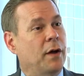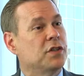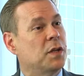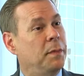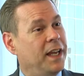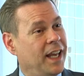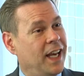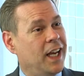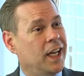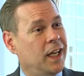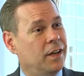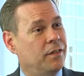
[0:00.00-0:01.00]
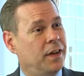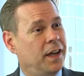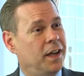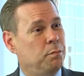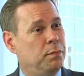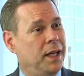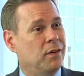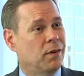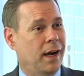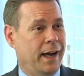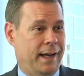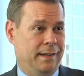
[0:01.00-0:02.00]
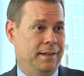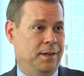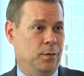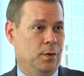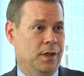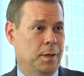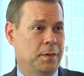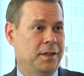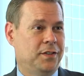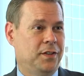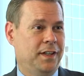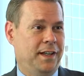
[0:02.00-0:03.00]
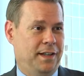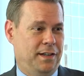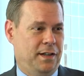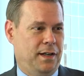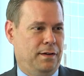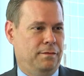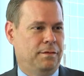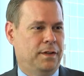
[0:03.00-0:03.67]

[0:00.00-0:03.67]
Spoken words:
was the beginning of a big ride that we're coming to the end of.